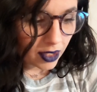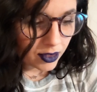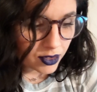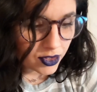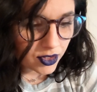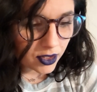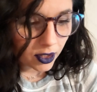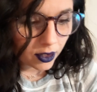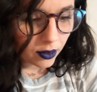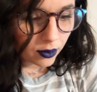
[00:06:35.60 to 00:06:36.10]

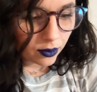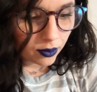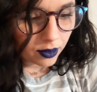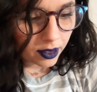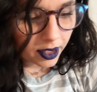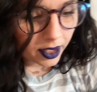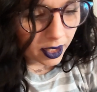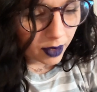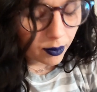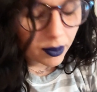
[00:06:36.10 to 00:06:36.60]
And
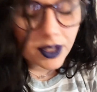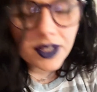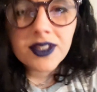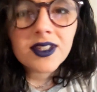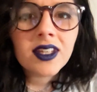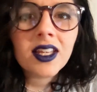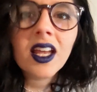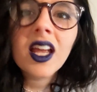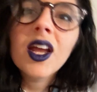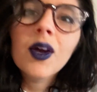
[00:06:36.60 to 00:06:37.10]
so it
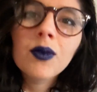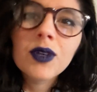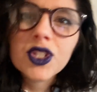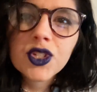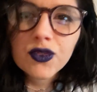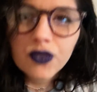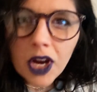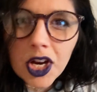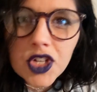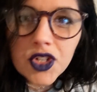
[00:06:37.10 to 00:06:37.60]
was
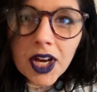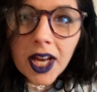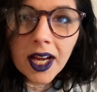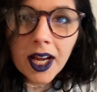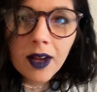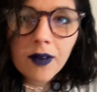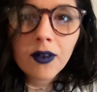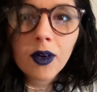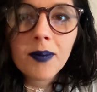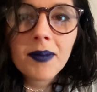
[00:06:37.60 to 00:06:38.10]

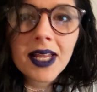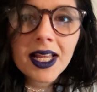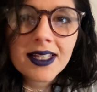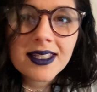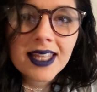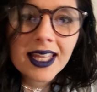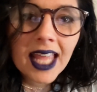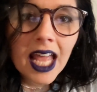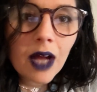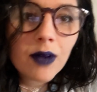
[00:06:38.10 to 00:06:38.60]
frustrating for me
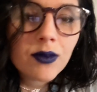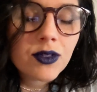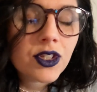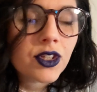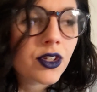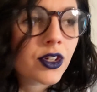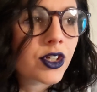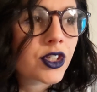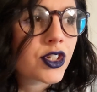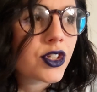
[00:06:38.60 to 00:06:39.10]
as the
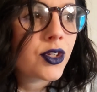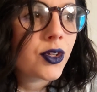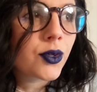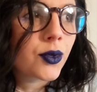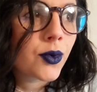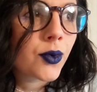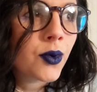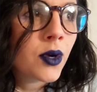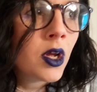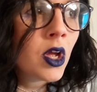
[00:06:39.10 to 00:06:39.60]
counselor
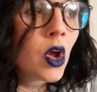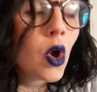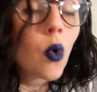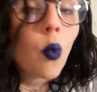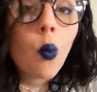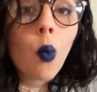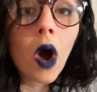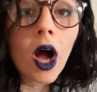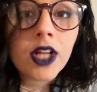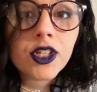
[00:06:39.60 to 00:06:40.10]
to
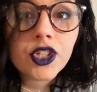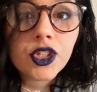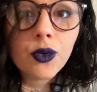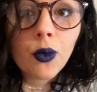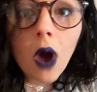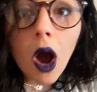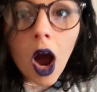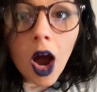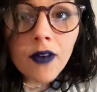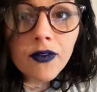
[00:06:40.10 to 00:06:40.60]
want
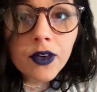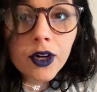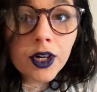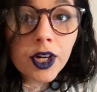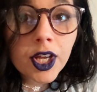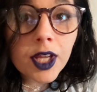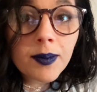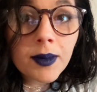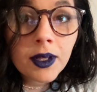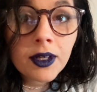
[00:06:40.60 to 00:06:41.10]
to
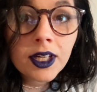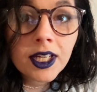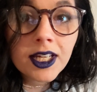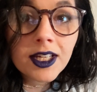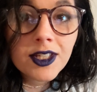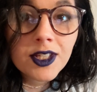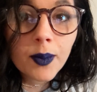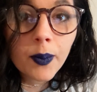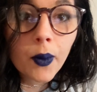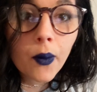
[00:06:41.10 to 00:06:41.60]
offer
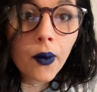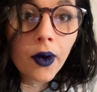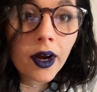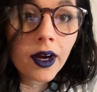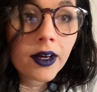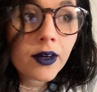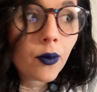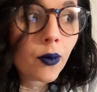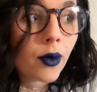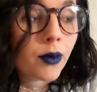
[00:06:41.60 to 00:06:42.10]
community
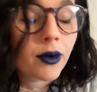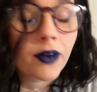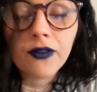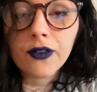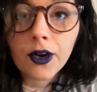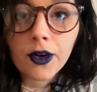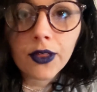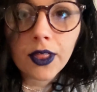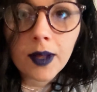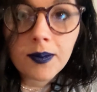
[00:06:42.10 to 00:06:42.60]
support or
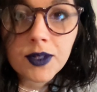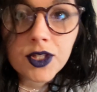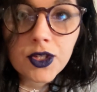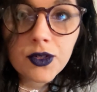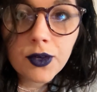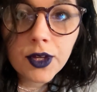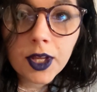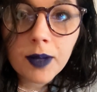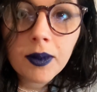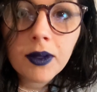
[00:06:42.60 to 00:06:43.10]
refer them
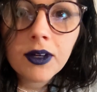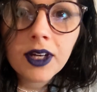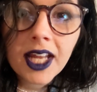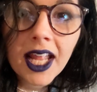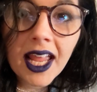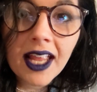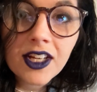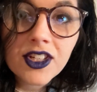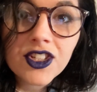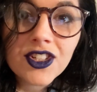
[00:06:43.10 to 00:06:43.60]
to
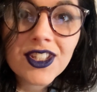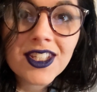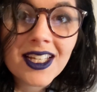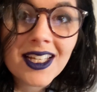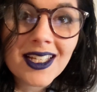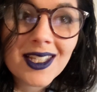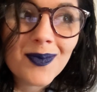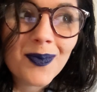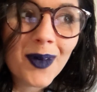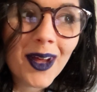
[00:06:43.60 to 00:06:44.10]
community
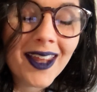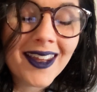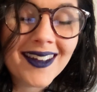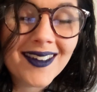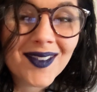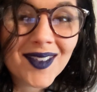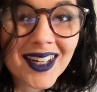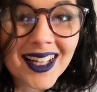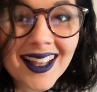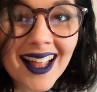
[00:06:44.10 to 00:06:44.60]
agencies,
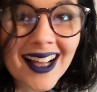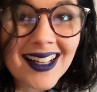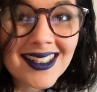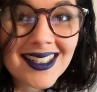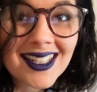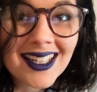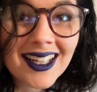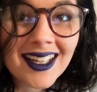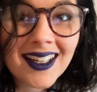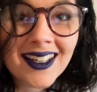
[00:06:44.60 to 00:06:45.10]
but
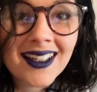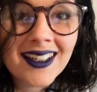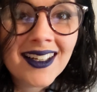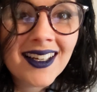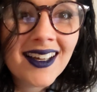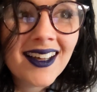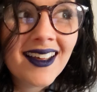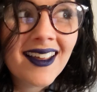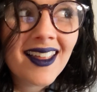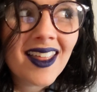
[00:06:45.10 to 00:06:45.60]
realizing
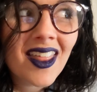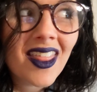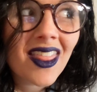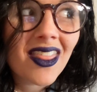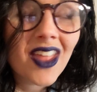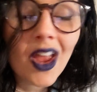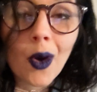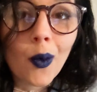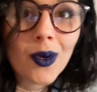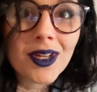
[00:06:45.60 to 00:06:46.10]

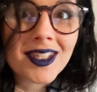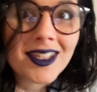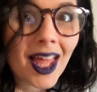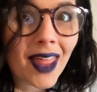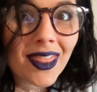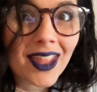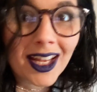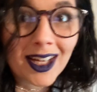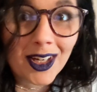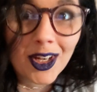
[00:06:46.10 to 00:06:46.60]
there was
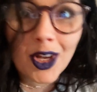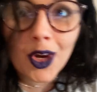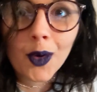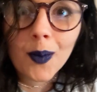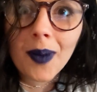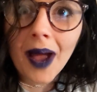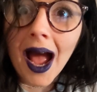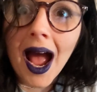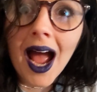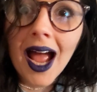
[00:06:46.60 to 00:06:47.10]
nothing
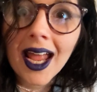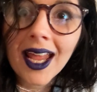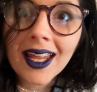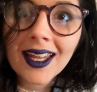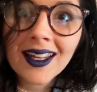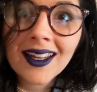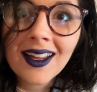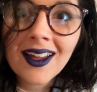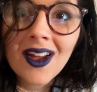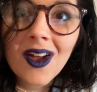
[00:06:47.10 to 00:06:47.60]

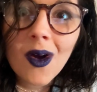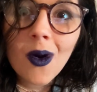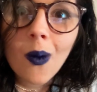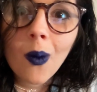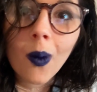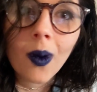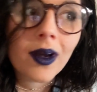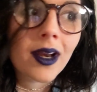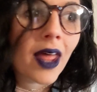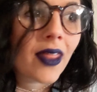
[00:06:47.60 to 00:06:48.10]
nearby
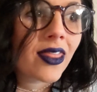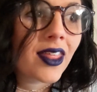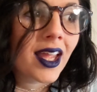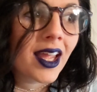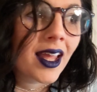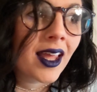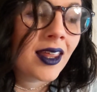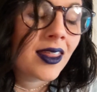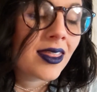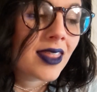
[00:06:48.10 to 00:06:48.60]
or
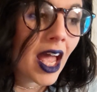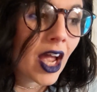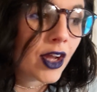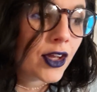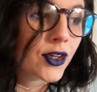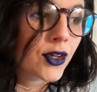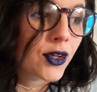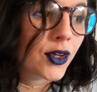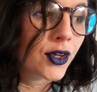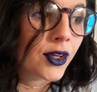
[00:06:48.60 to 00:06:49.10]
nothing
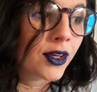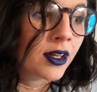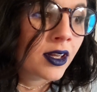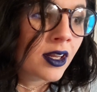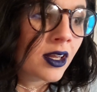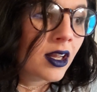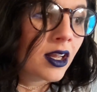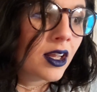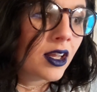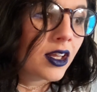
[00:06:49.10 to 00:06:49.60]
that could,